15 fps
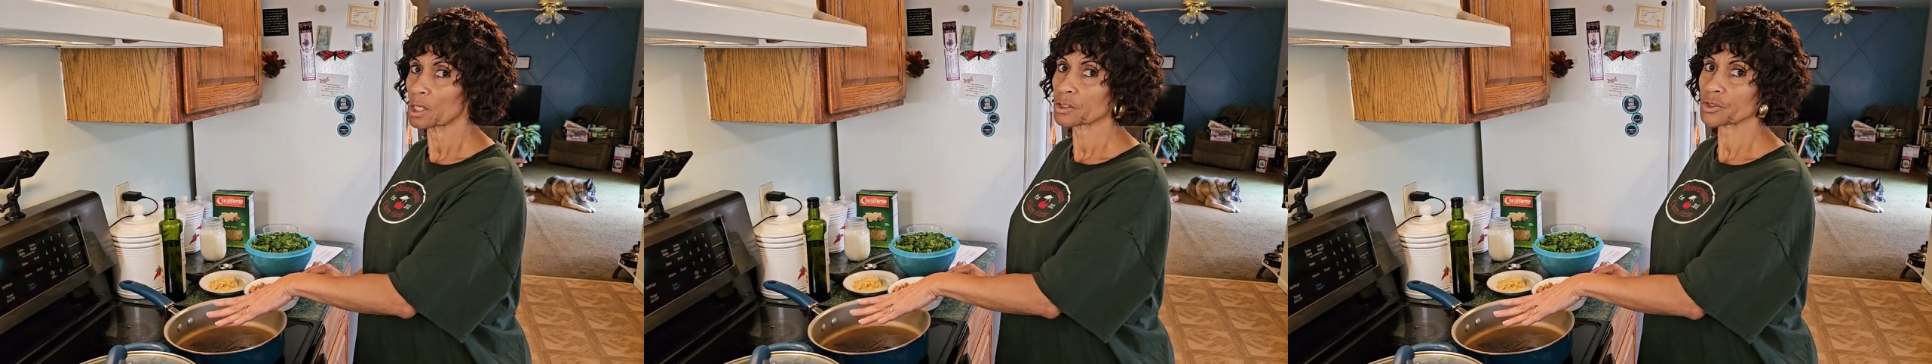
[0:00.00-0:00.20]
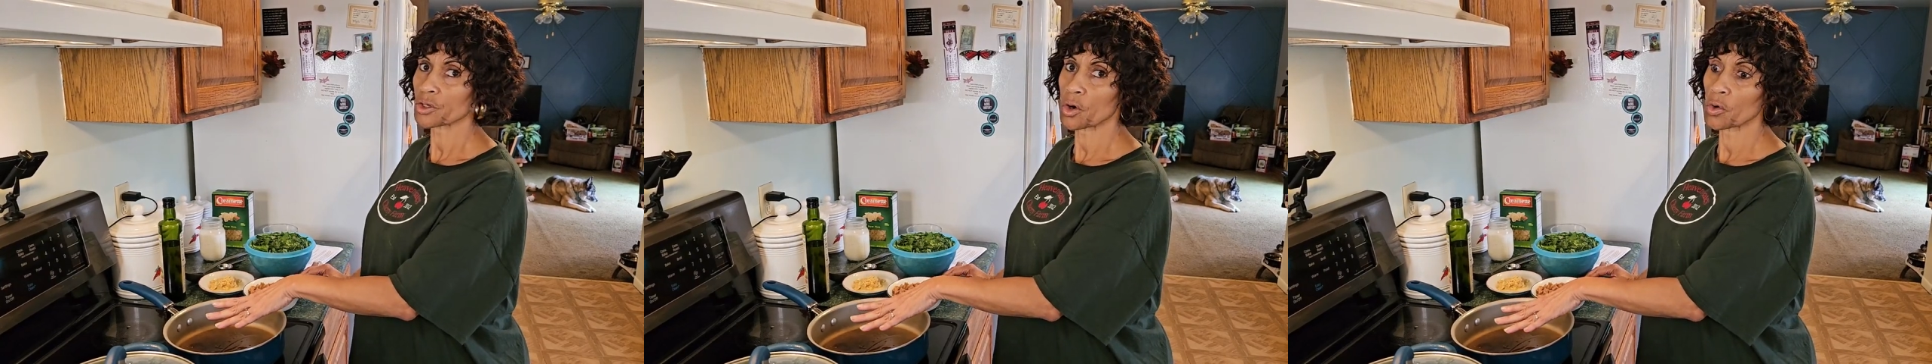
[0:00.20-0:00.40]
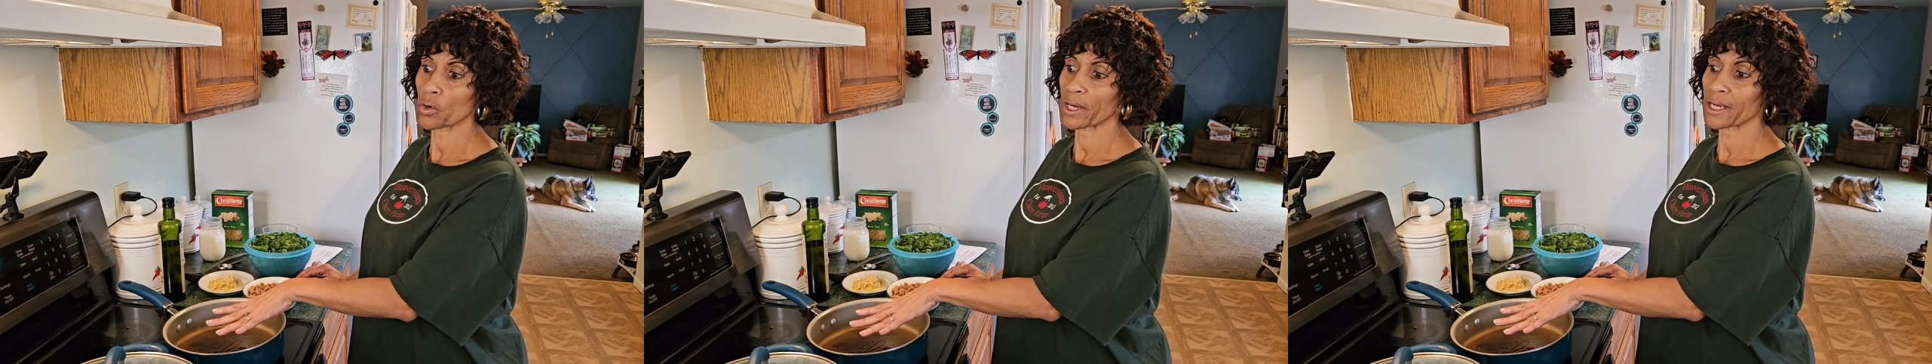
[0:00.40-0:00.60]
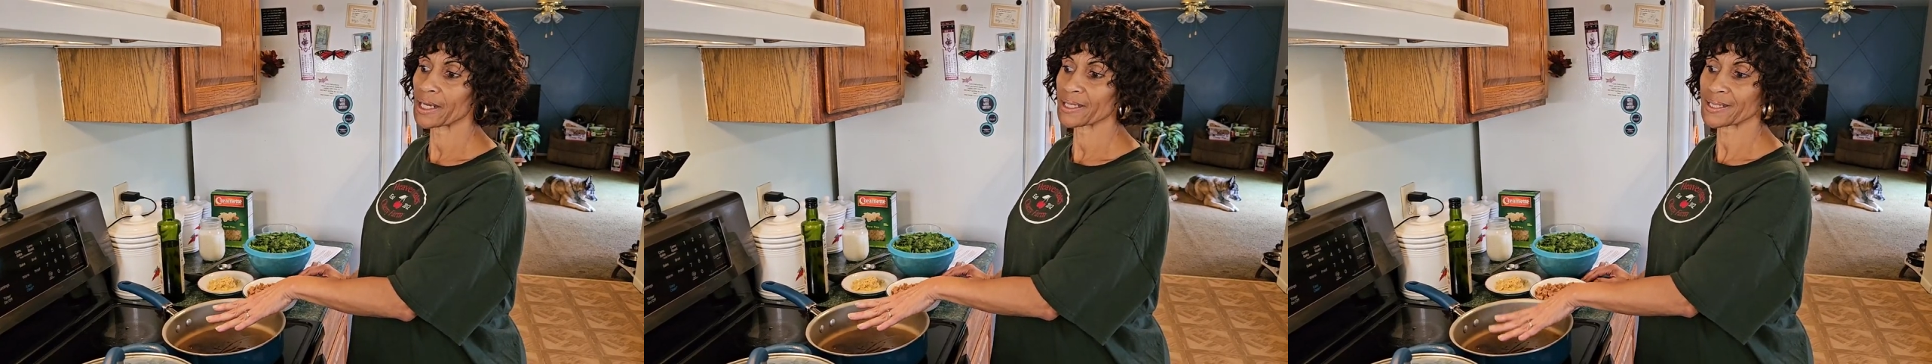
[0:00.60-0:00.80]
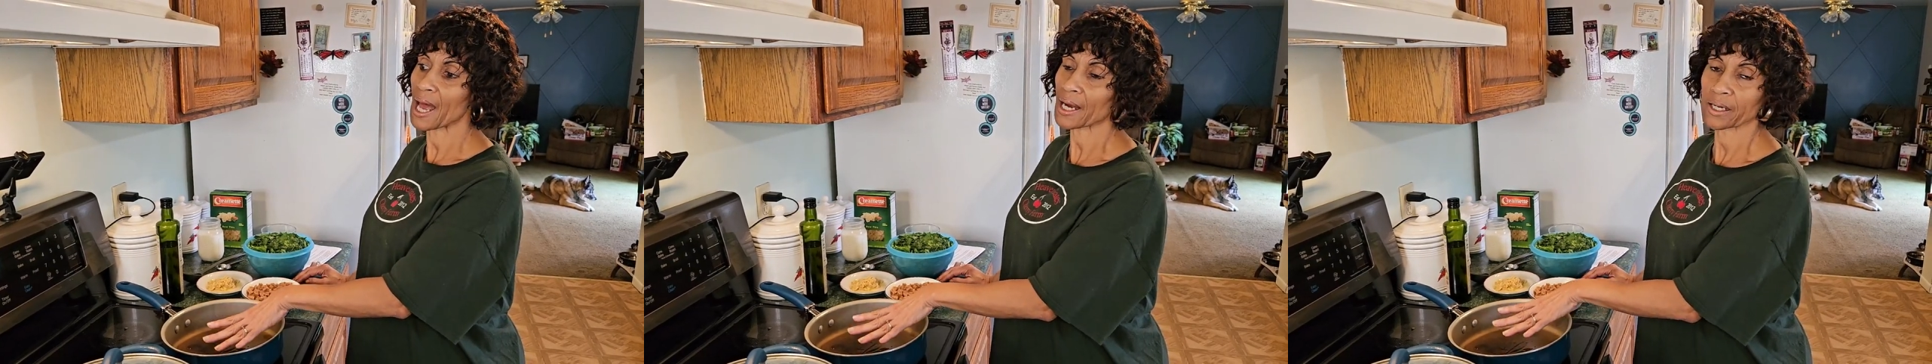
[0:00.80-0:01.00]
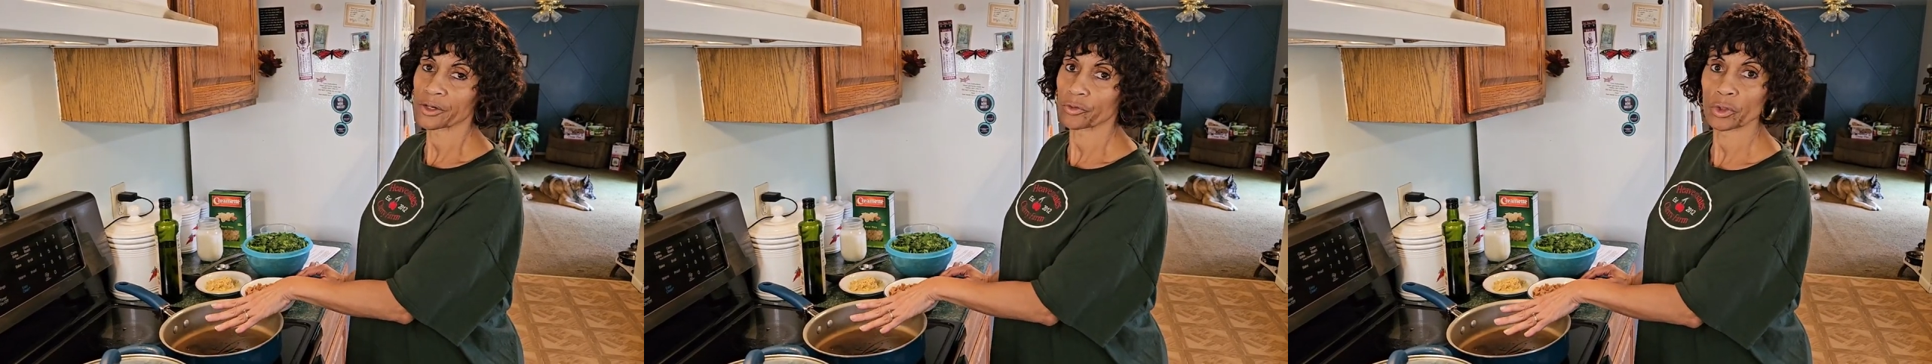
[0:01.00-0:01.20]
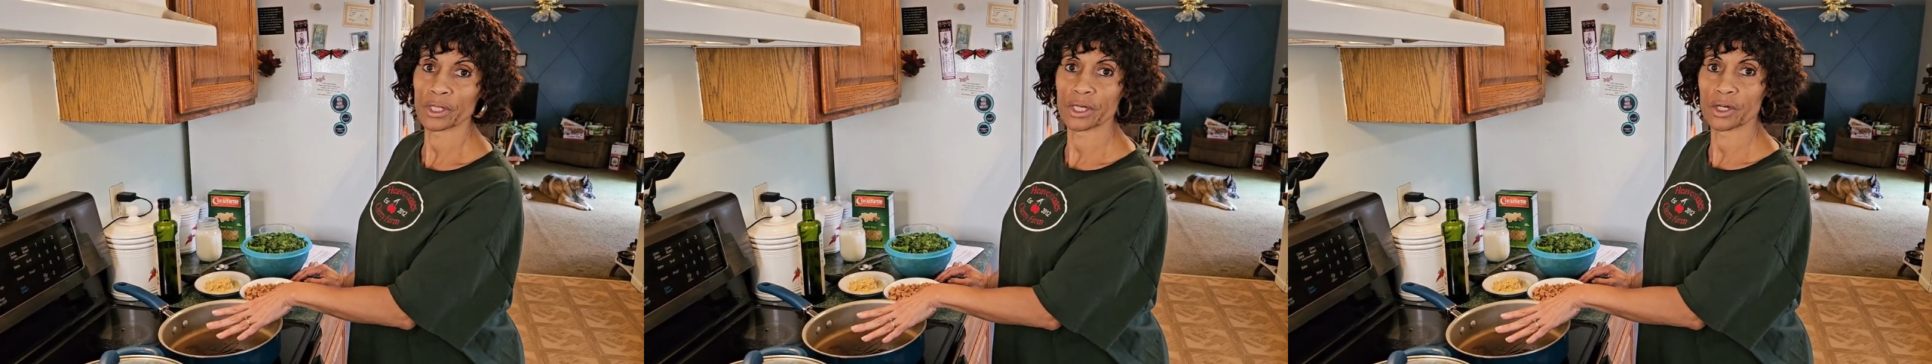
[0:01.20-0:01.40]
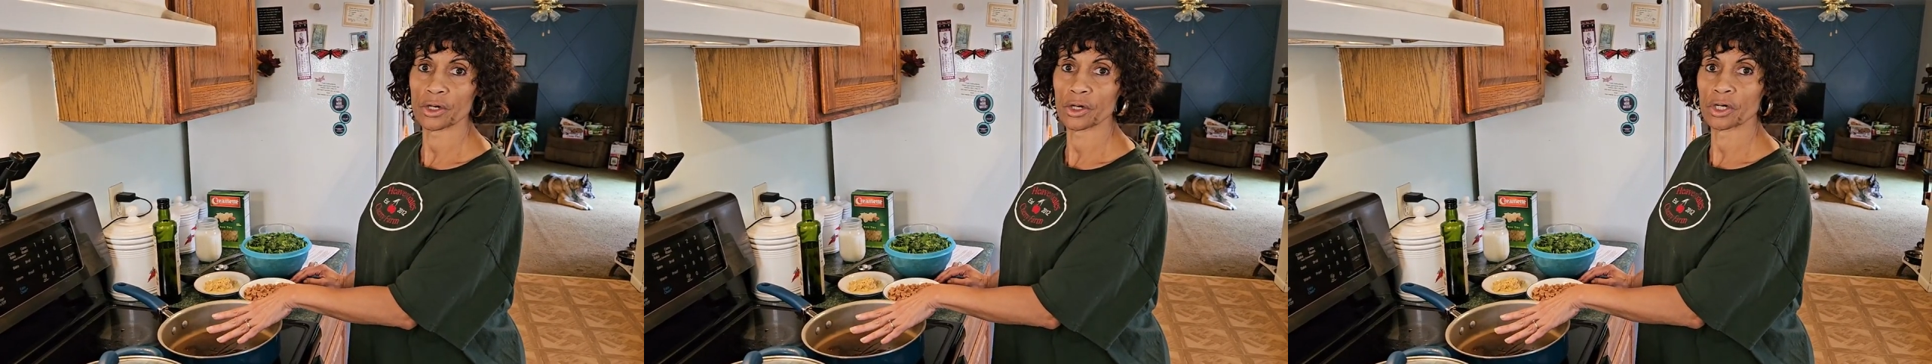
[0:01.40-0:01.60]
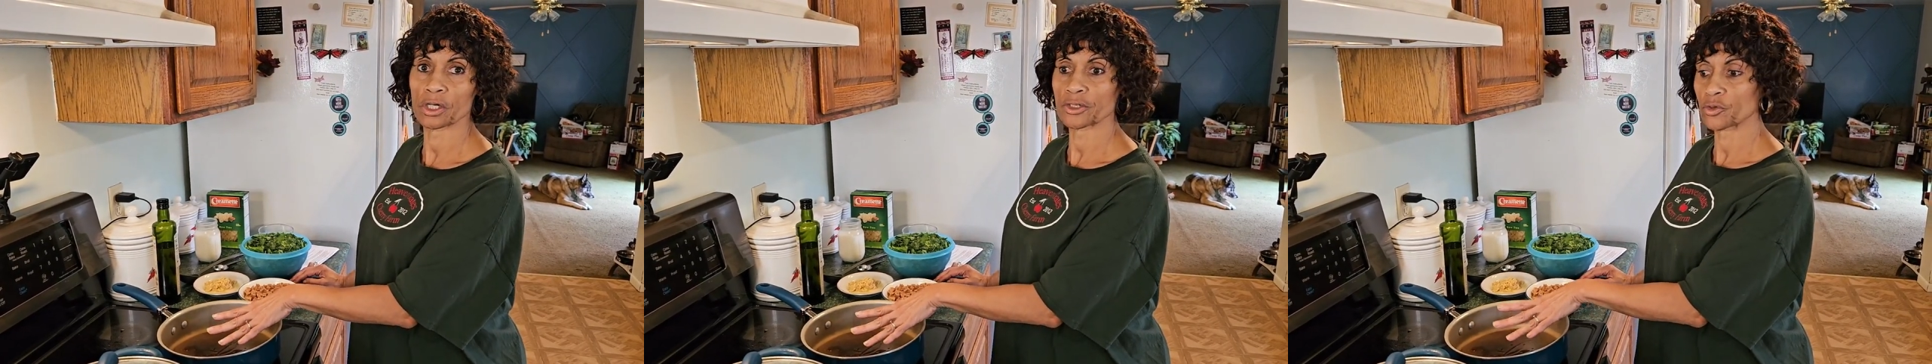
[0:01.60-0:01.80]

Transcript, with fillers: So it's not gonna really cook